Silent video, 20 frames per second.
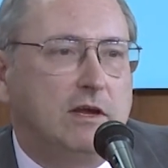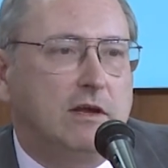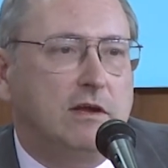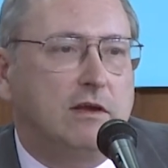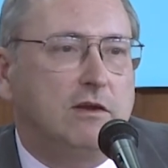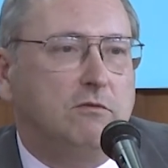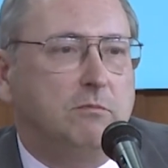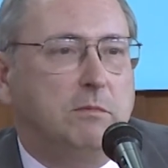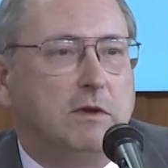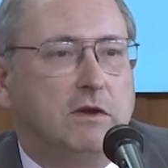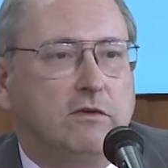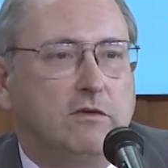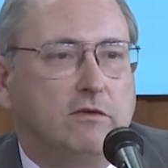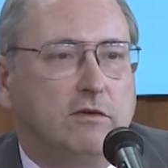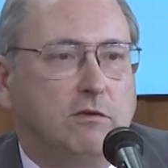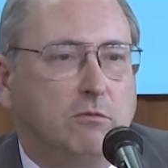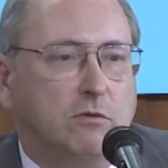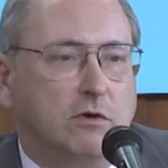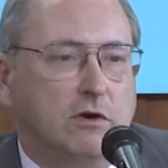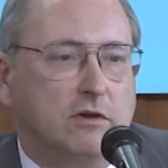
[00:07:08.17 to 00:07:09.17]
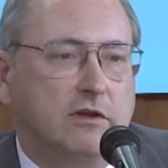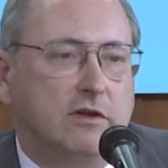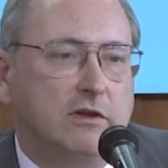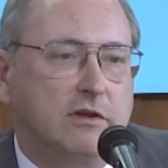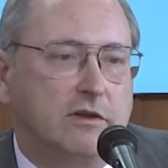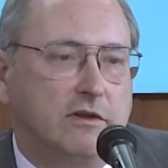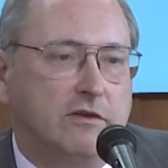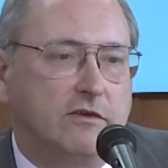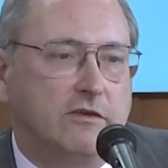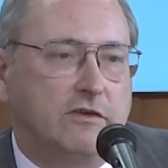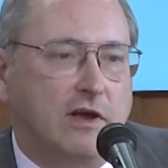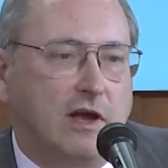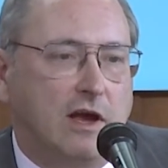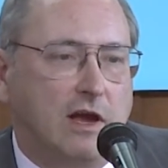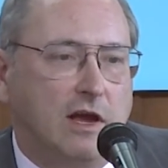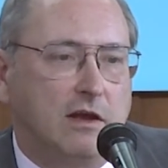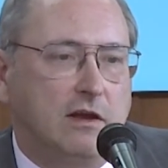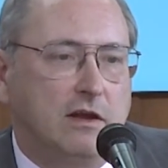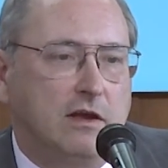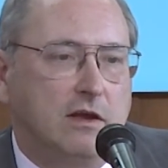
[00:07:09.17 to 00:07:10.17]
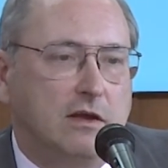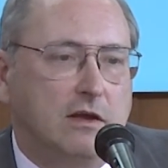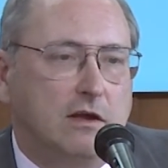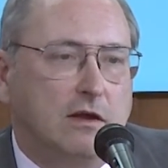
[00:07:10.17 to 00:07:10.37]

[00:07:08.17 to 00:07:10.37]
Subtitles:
He's basically worked in design,